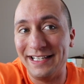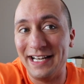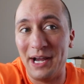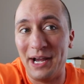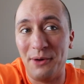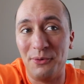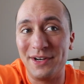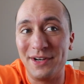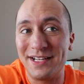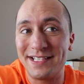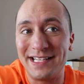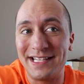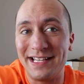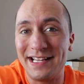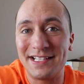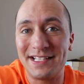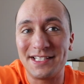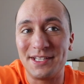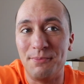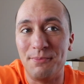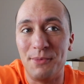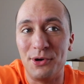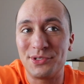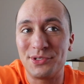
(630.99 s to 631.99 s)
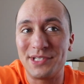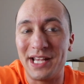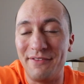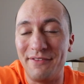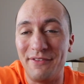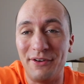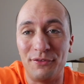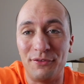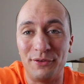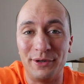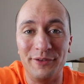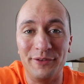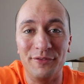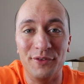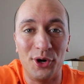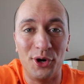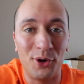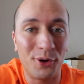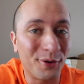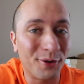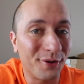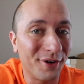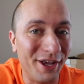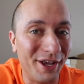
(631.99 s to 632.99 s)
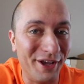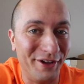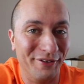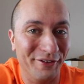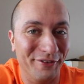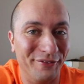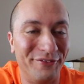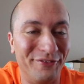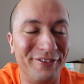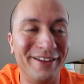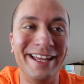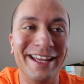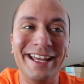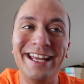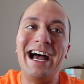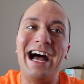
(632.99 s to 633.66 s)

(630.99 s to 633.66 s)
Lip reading: I want to say that's the most I've ever even heard of.